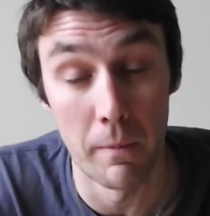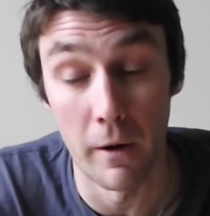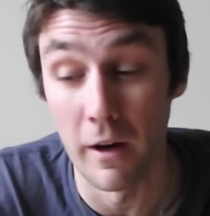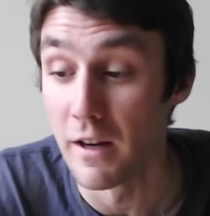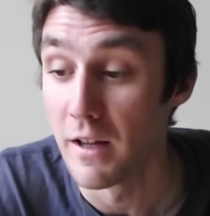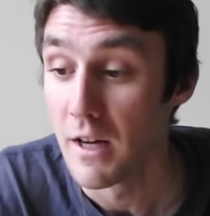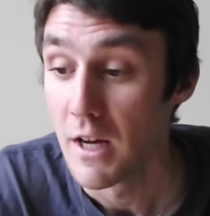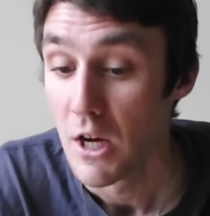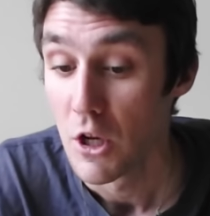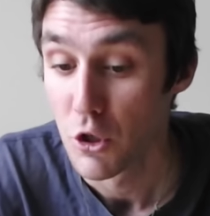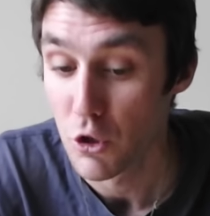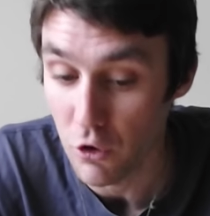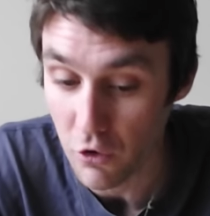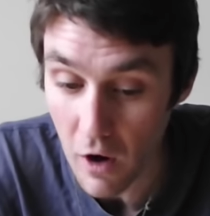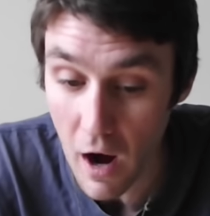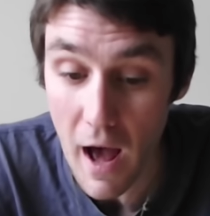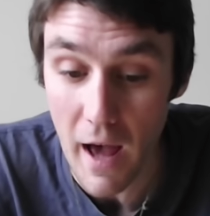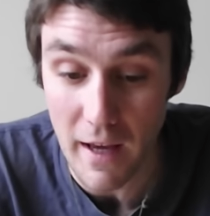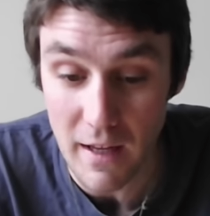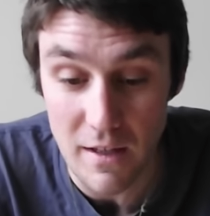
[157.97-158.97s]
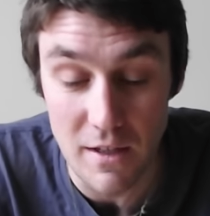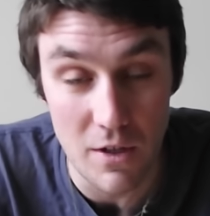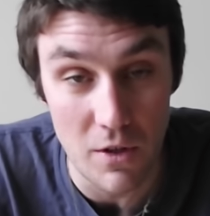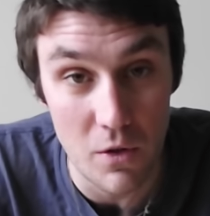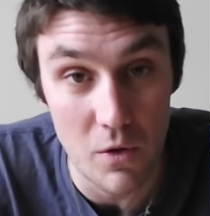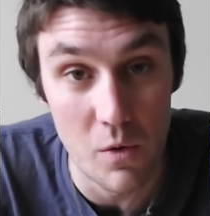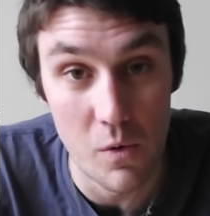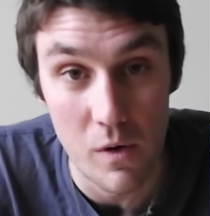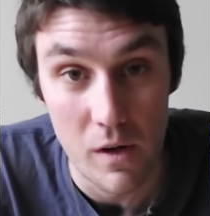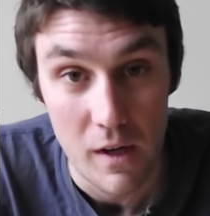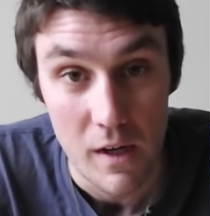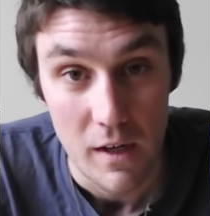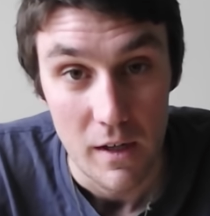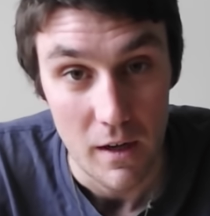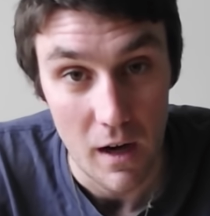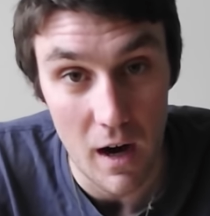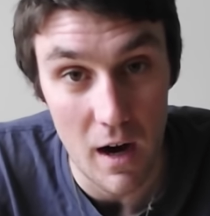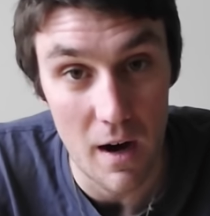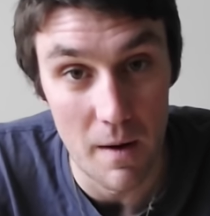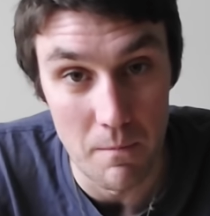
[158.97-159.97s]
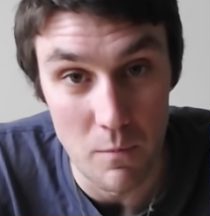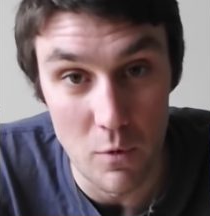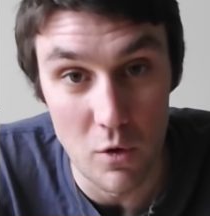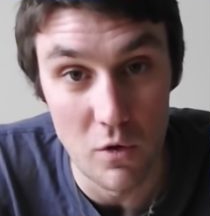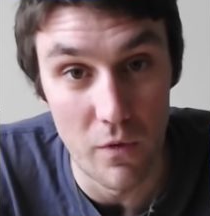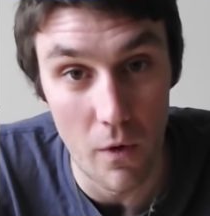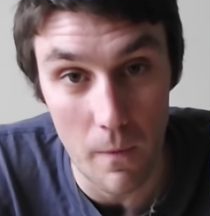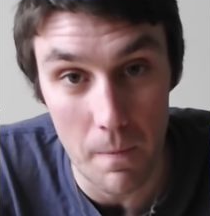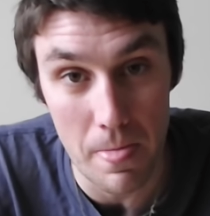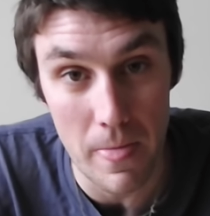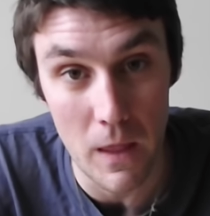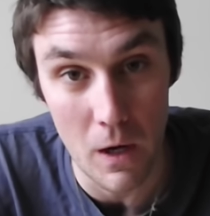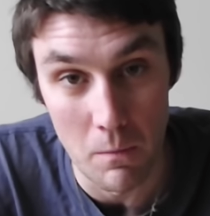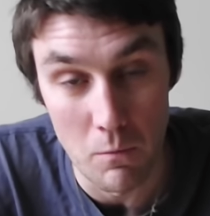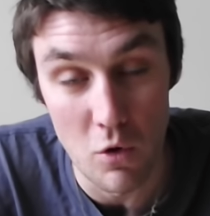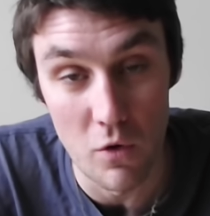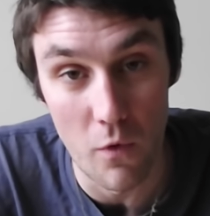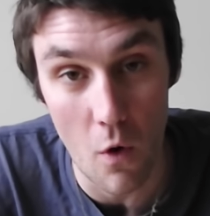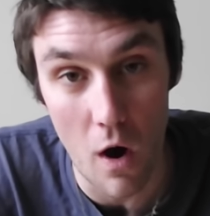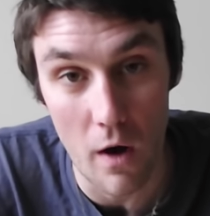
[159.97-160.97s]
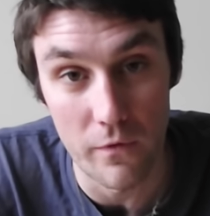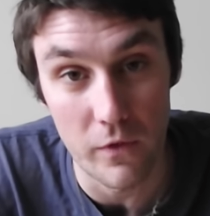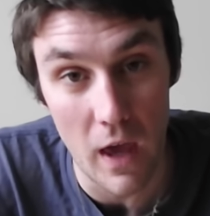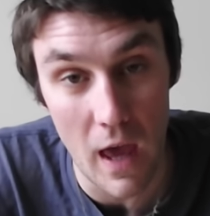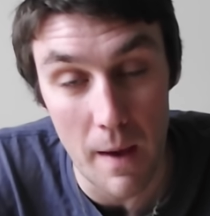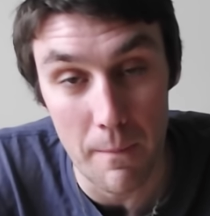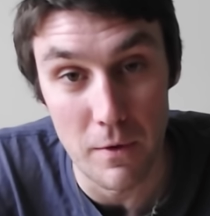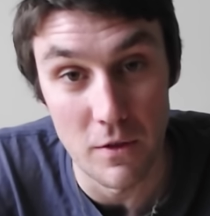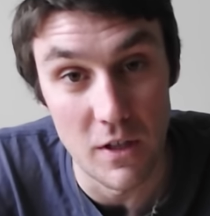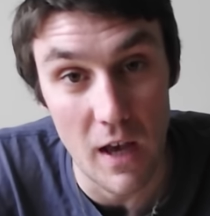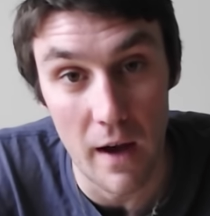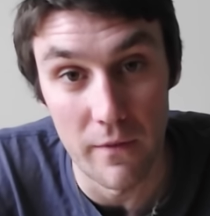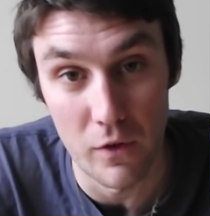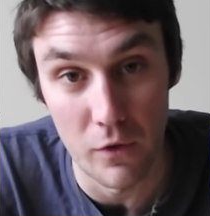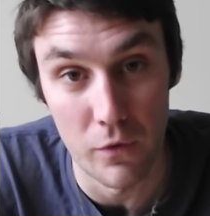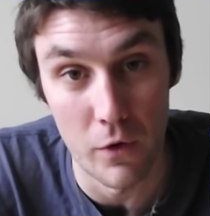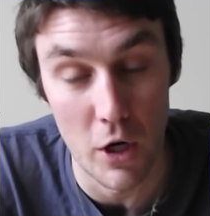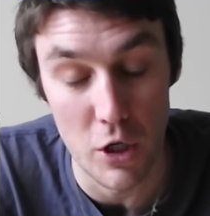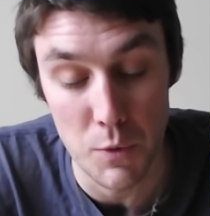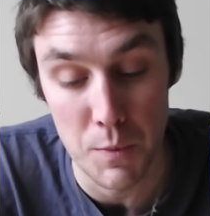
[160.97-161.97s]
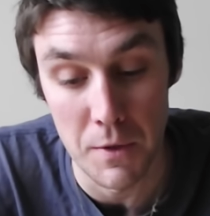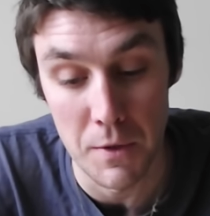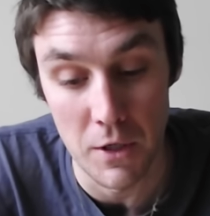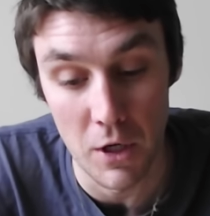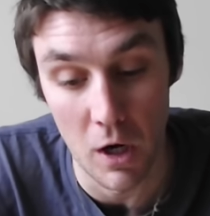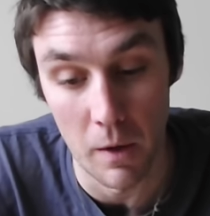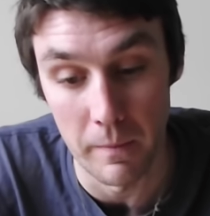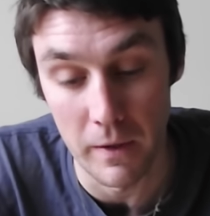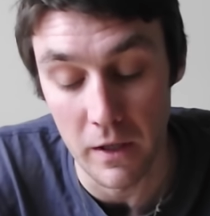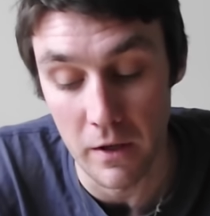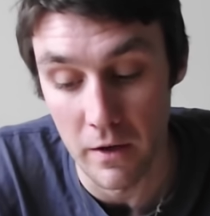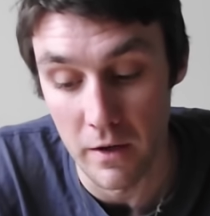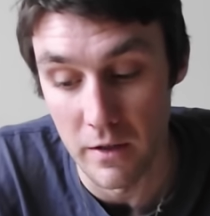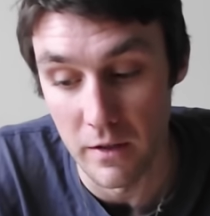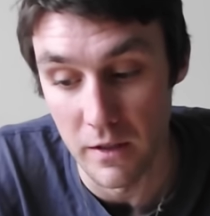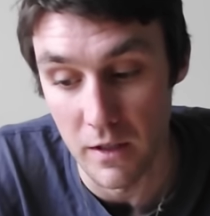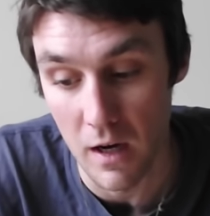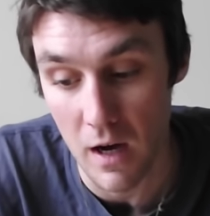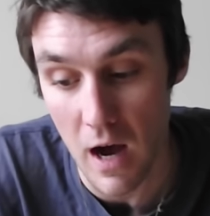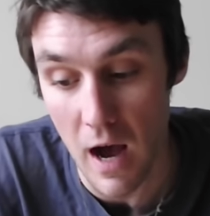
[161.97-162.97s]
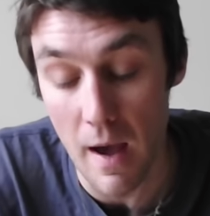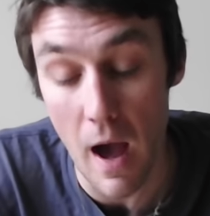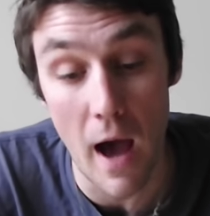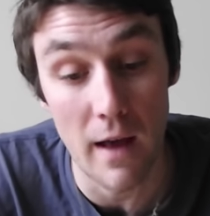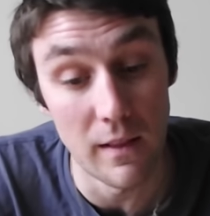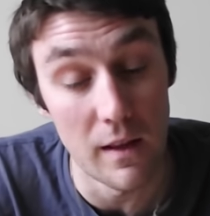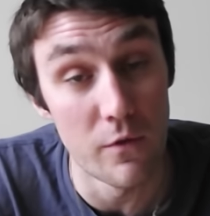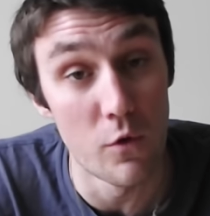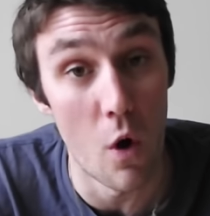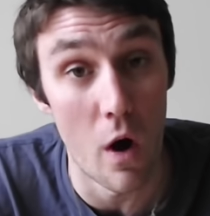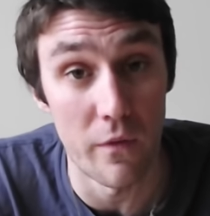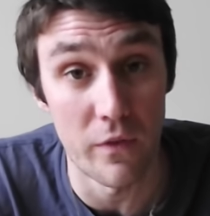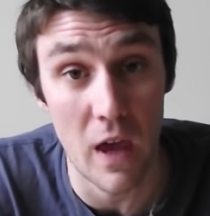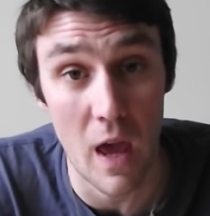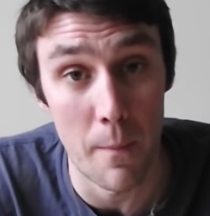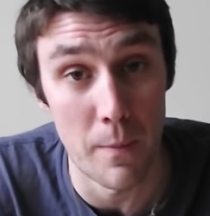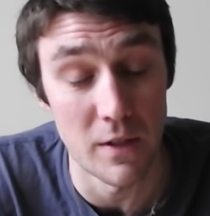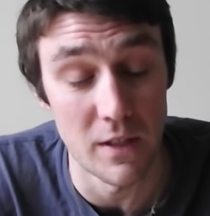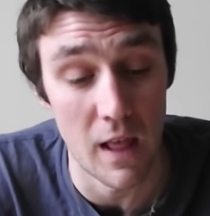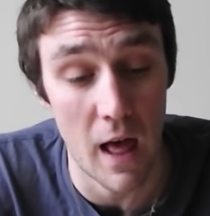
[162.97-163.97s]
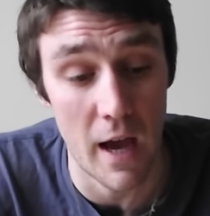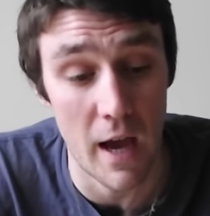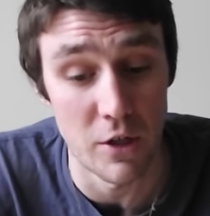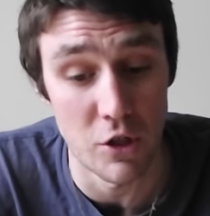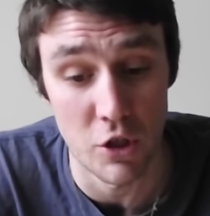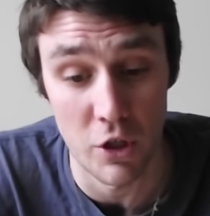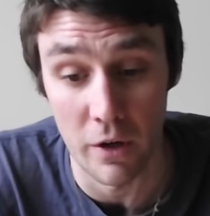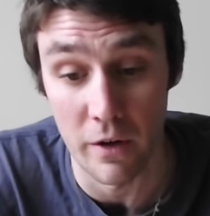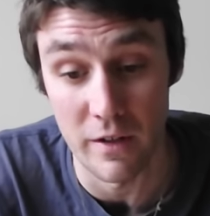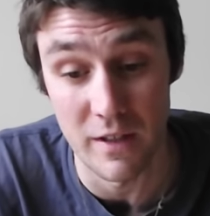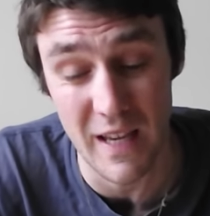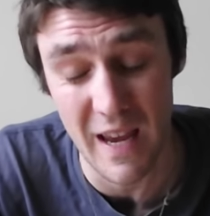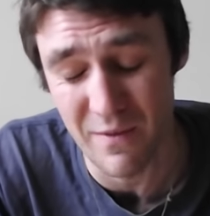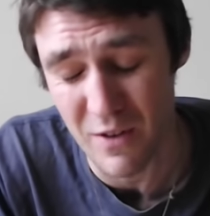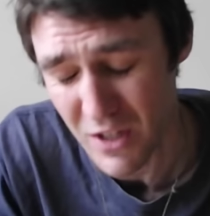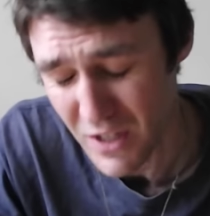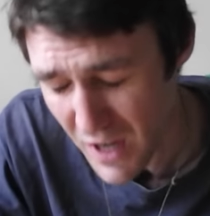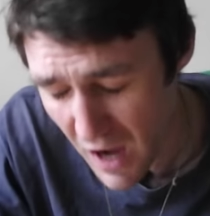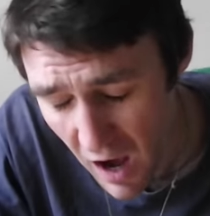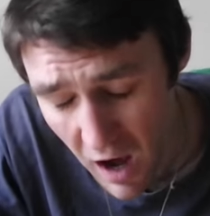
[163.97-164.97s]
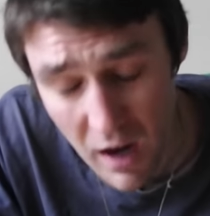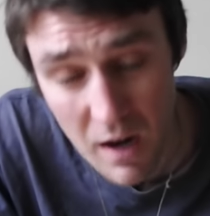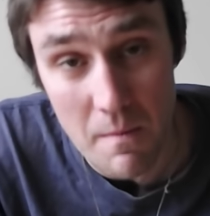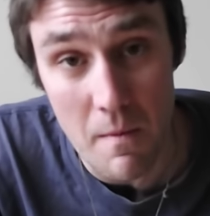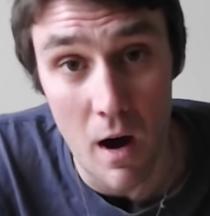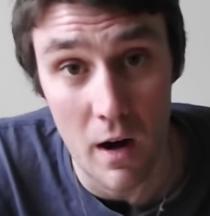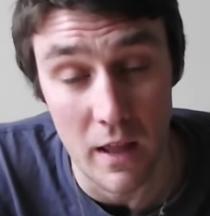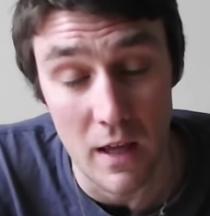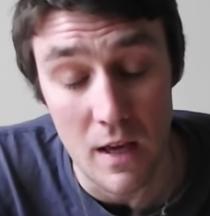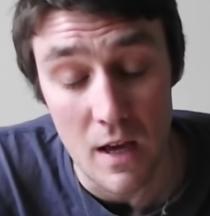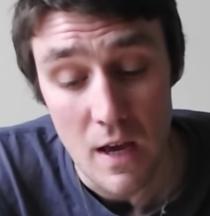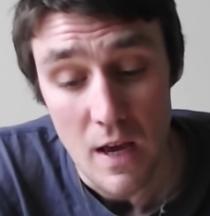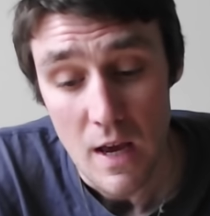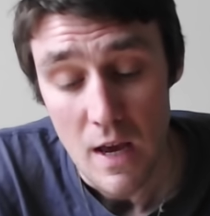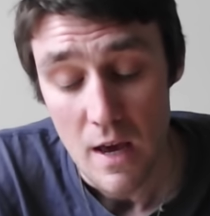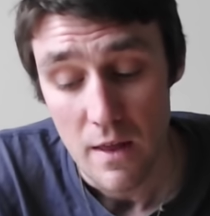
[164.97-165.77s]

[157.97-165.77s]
but try to move off campus after freshman year, because I lived off campus last year and saved a ton of money.